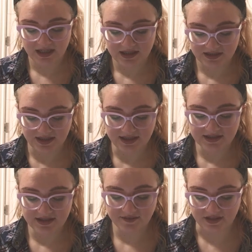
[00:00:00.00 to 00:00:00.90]
Studies
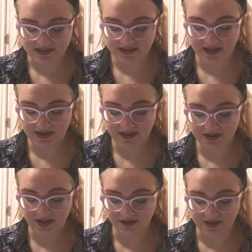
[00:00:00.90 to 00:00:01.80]
investigating
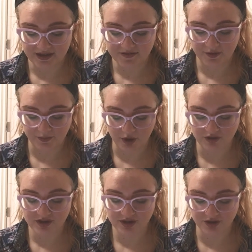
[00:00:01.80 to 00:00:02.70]
guidelines for
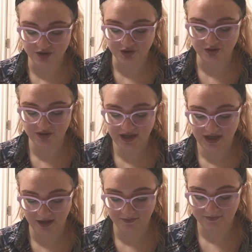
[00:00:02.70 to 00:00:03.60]
post-surgical
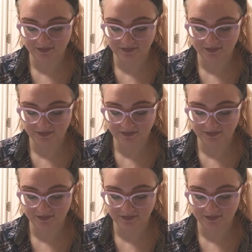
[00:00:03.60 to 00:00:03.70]
care.